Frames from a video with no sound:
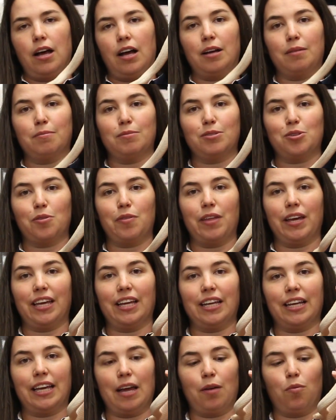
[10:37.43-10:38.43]
um, so they
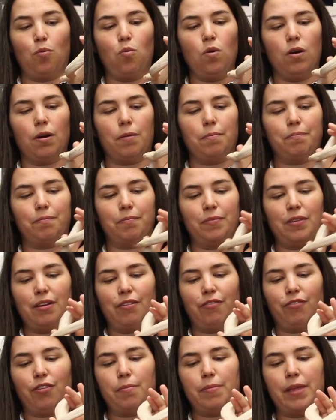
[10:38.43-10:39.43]
can get warm
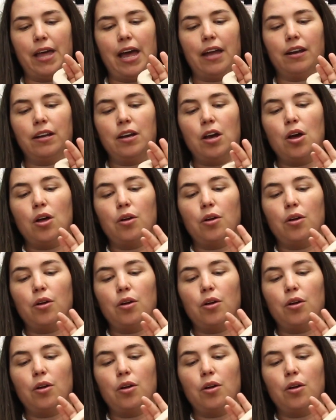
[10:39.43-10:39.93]
from that.